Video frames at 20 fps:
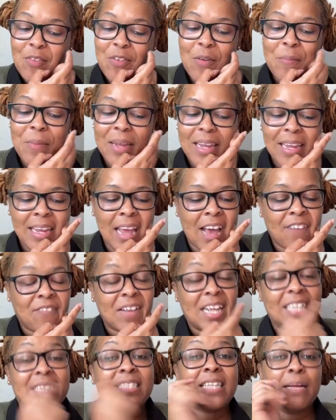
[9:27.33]
For me, I
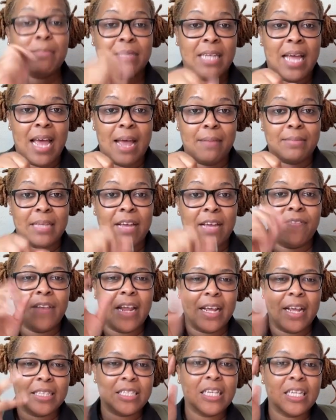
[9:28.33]
feel like sometimes, I
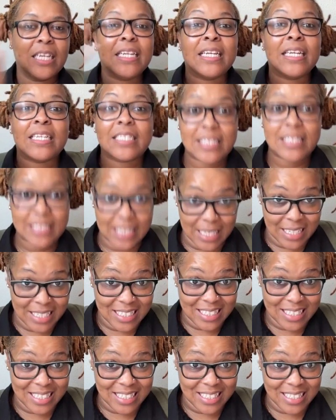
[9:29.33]
feel like to an
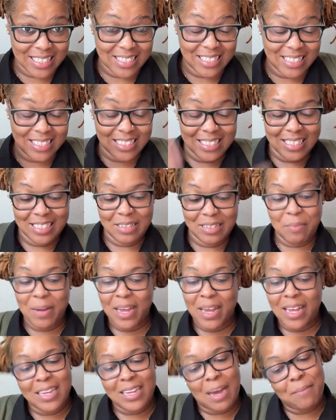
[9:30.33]
extent.
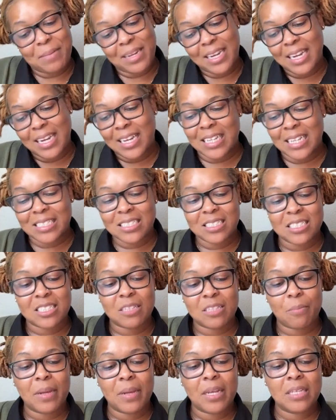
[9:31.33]
But I mean, I guess this
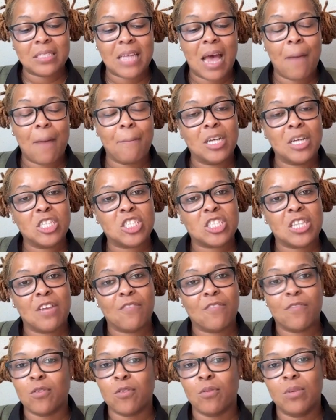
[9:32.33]
depends how much
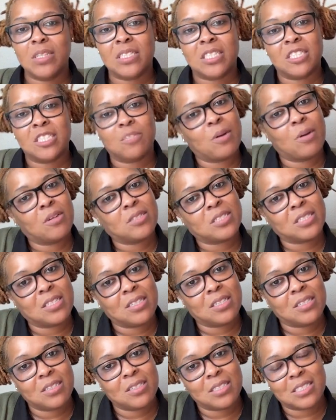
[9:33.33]
influence
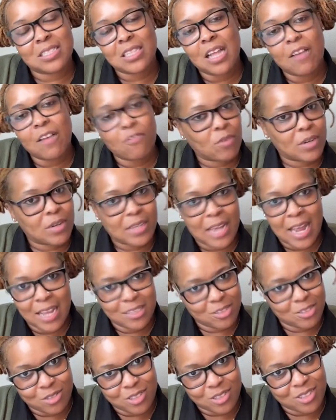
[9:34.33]
this loved one
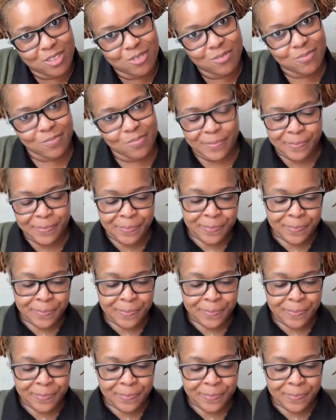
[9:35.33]
has on you.